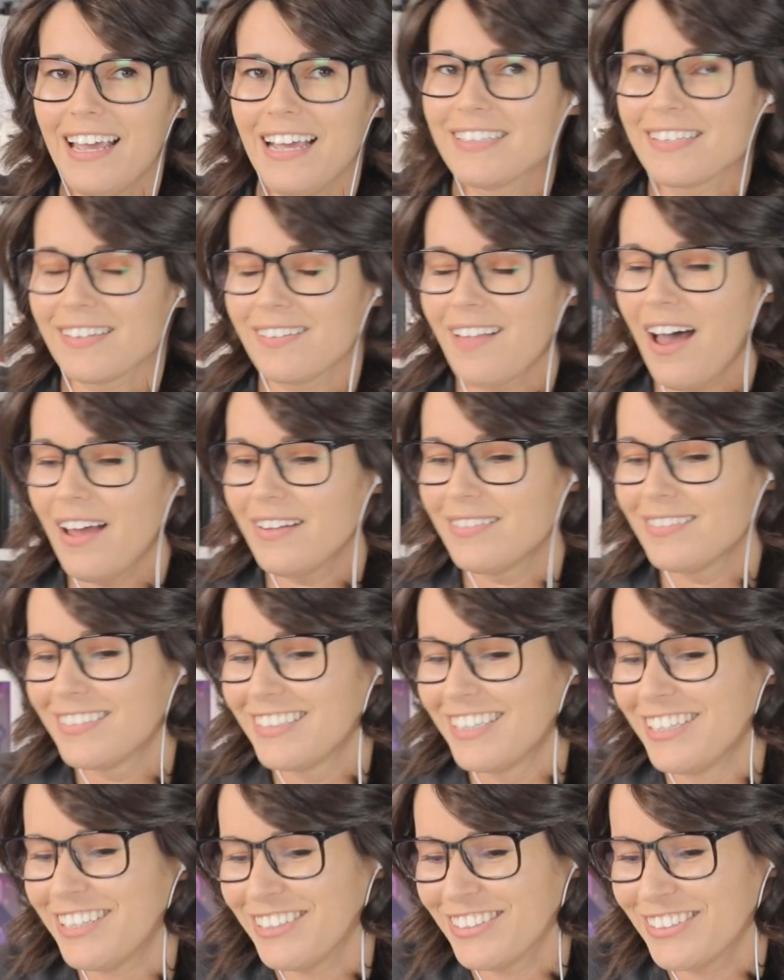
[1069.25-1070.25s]
It's a lot.
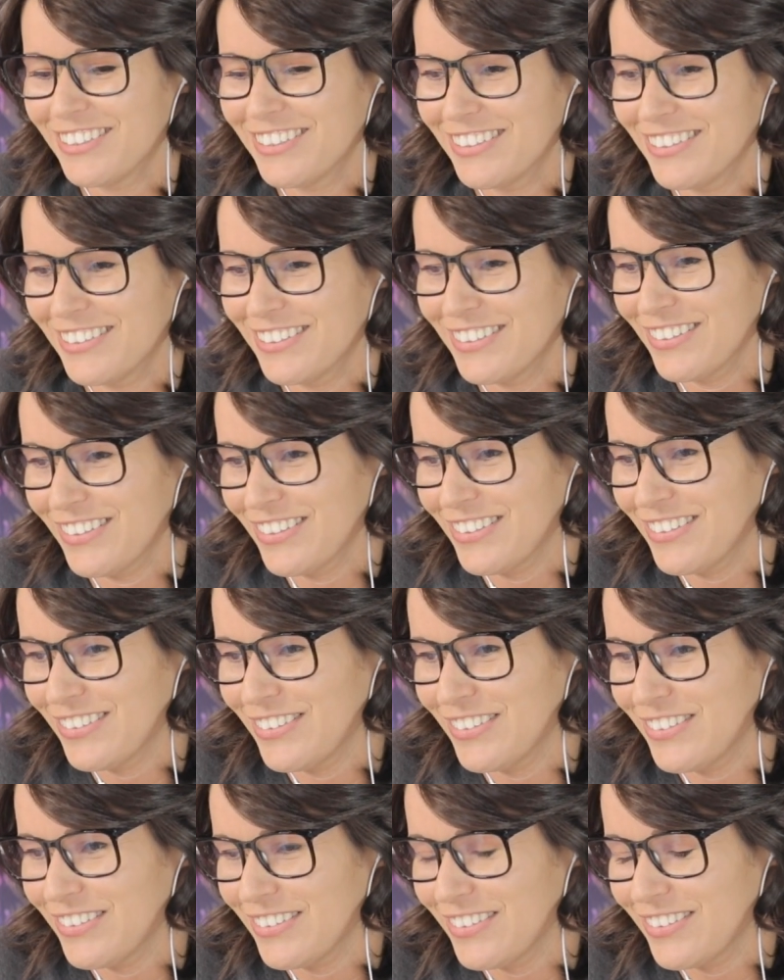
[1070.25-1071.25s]
Sword,
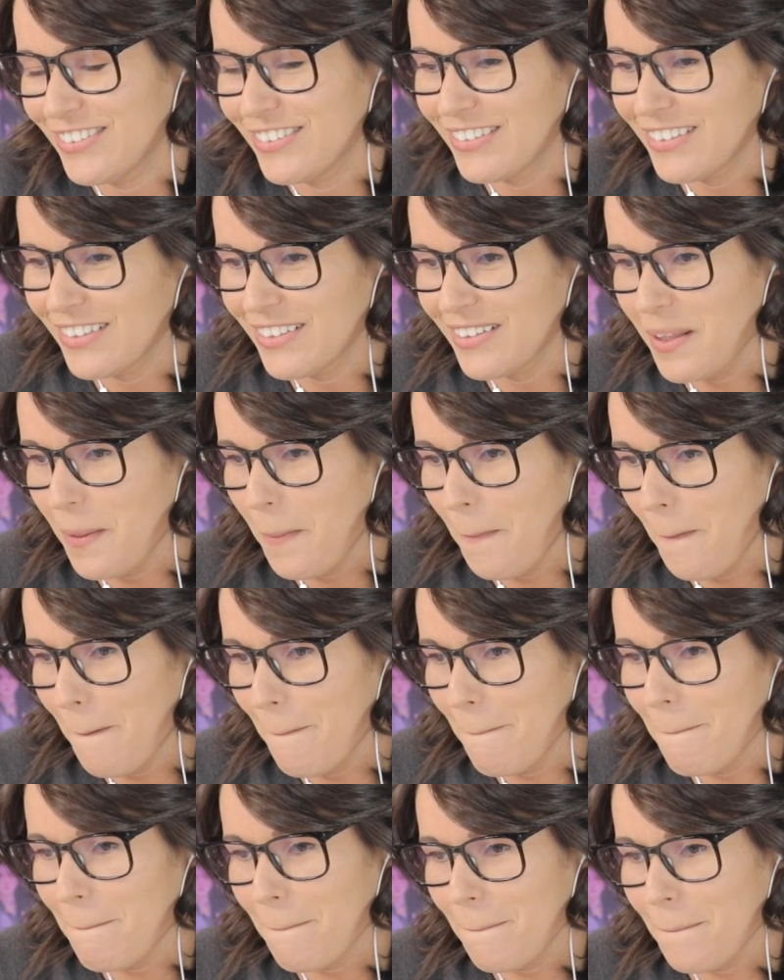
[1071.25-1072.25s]
I don't know,
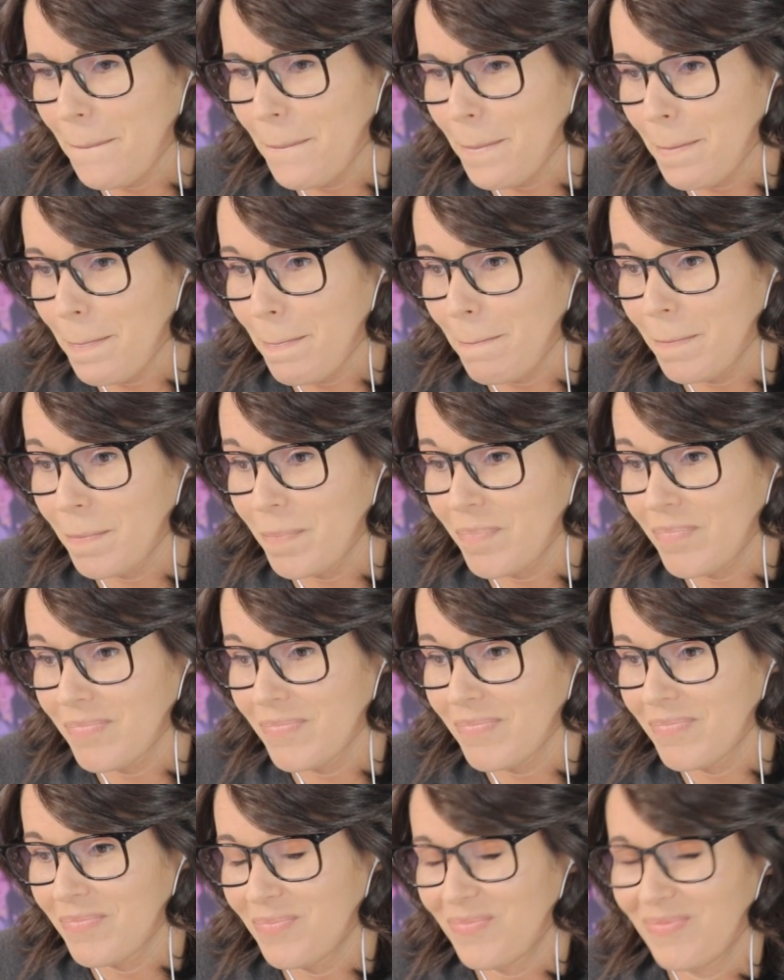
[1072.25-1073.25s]
but I'm very interested
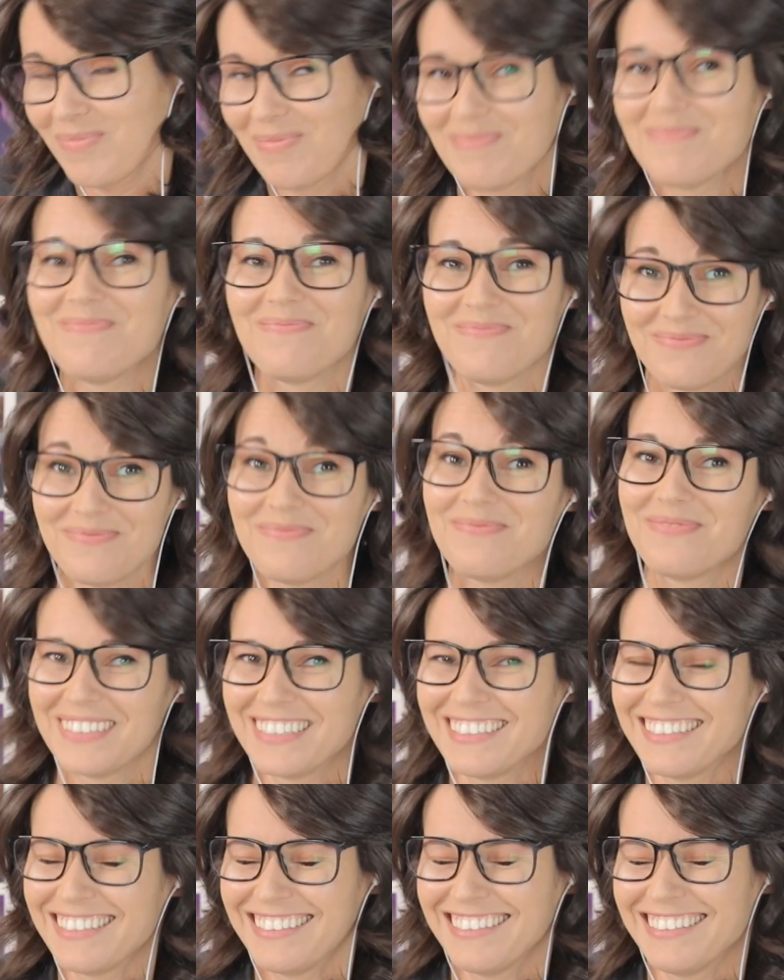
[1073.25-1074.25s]
and I wanna find out what
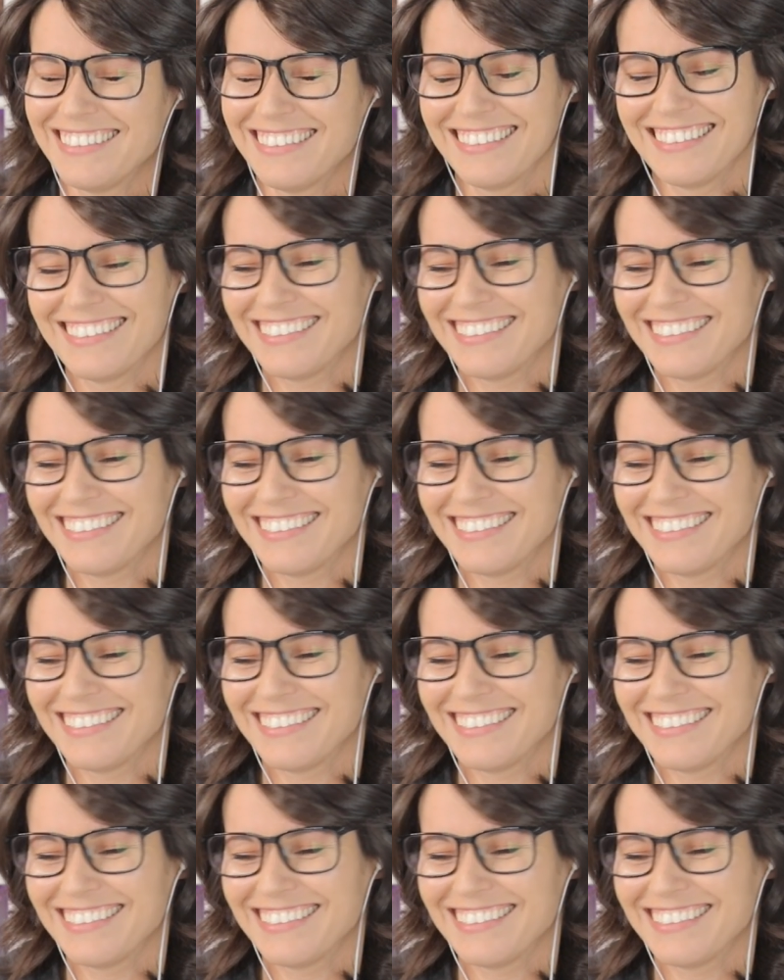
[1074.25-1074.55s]
happens.